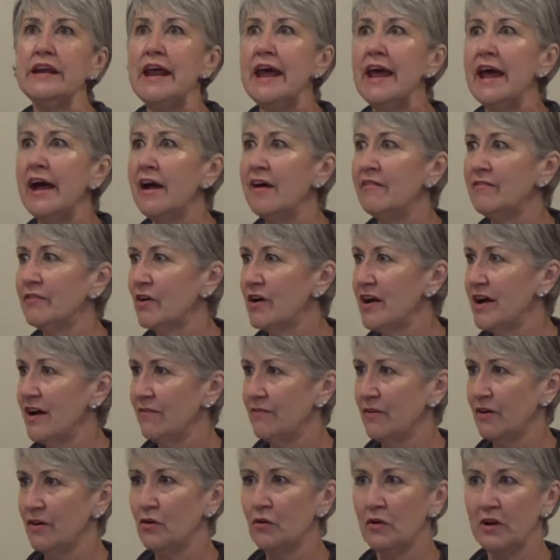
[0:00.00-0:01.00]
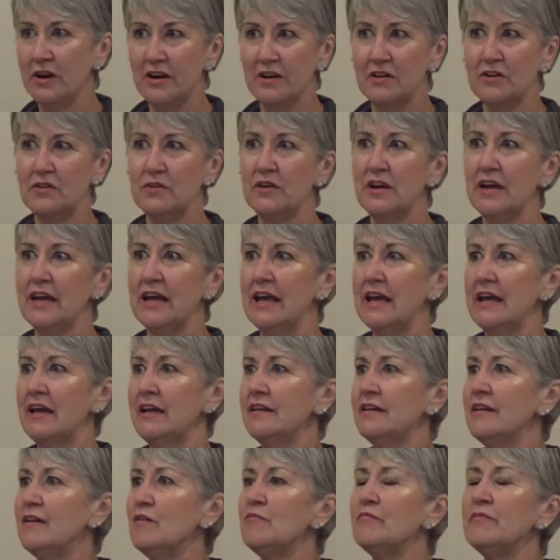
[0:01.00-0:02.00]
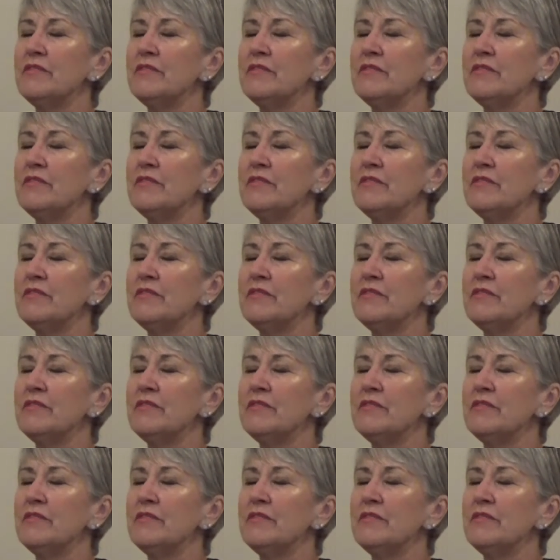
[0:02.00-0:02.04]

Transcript: never, ever going to do it again.